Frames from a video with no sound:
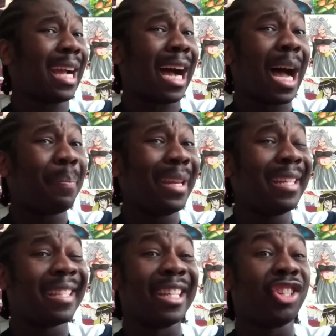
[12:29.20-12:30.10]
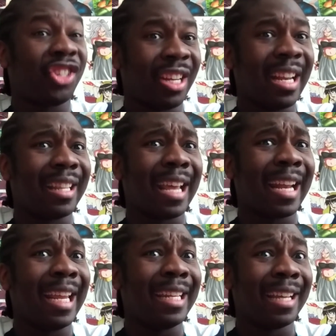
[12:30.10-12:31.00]
copies the shit
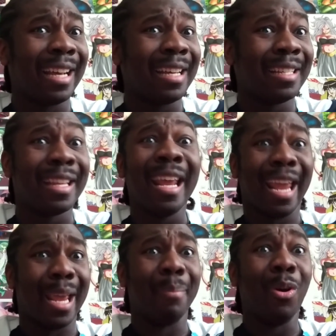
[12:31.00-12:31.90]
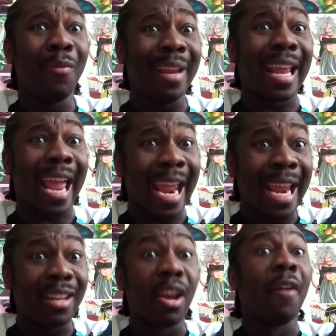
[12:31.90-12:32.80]
that he does in movie
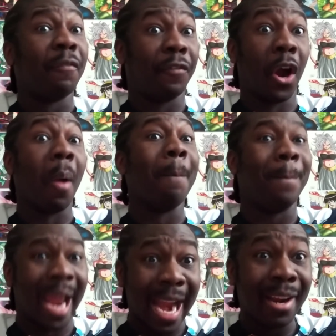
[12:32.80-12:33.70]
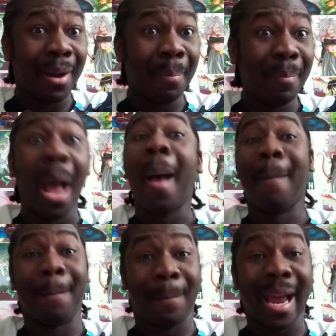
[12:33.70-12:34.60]
8 verbatim
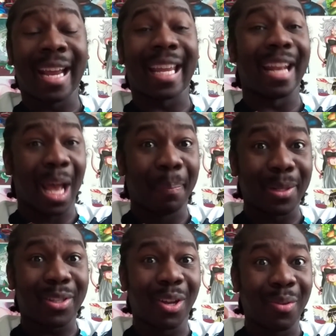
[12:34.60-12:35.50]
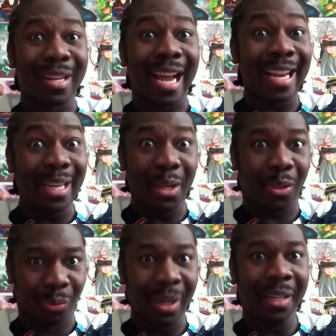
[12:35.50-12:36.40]
back in episode
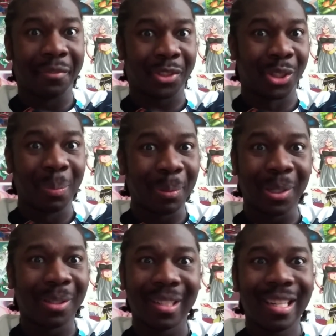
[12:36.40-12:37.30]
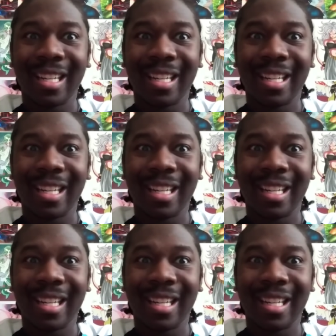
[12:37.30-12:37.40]
93 of Super.